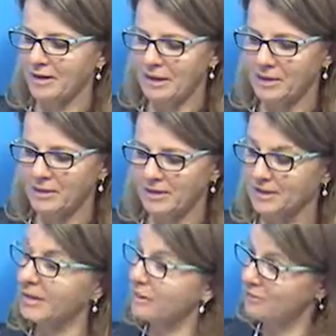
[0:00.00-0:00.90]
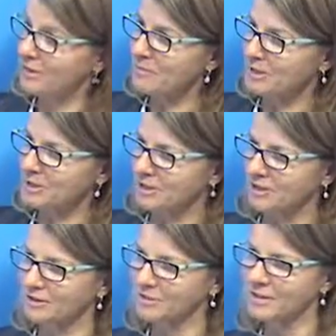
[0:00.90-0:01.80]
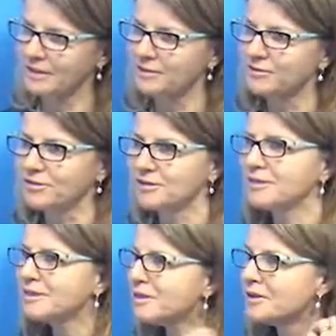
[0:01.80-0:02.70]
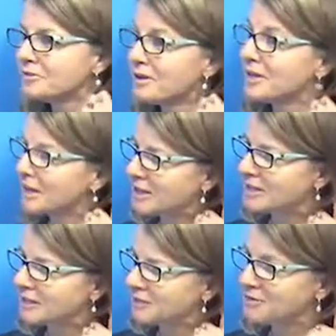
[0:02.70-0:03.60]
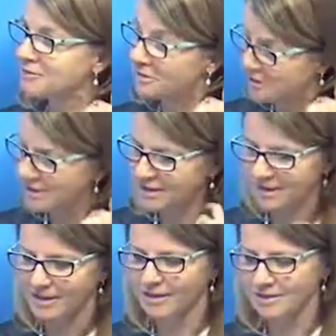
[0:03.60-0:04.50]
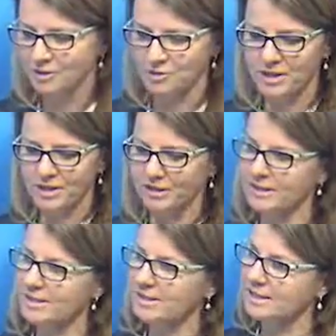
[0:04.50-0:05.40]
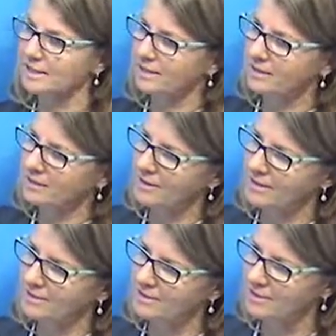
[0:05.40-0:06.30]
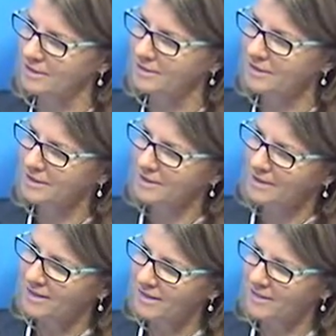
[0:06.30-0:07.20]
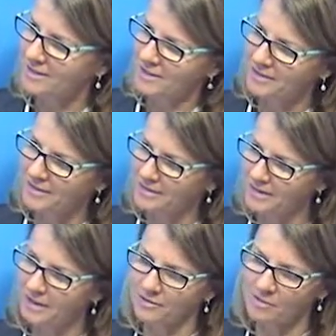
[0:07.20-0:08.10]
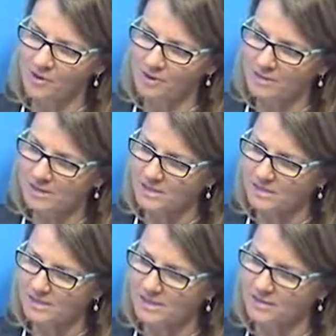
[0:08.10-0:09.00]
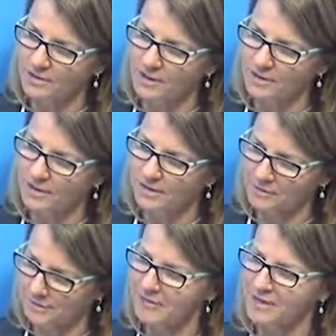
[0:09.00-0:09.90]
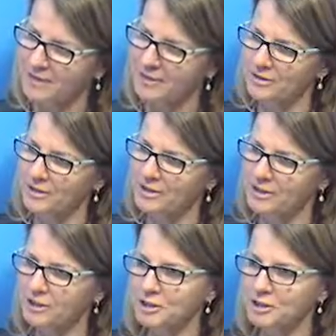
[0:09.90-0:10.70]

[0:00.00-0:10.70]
I want to thank you very much, Dr. McKenney, for a very nice interview, very intriguing study, and I think a lot of promise with this new compound. So thank you so much.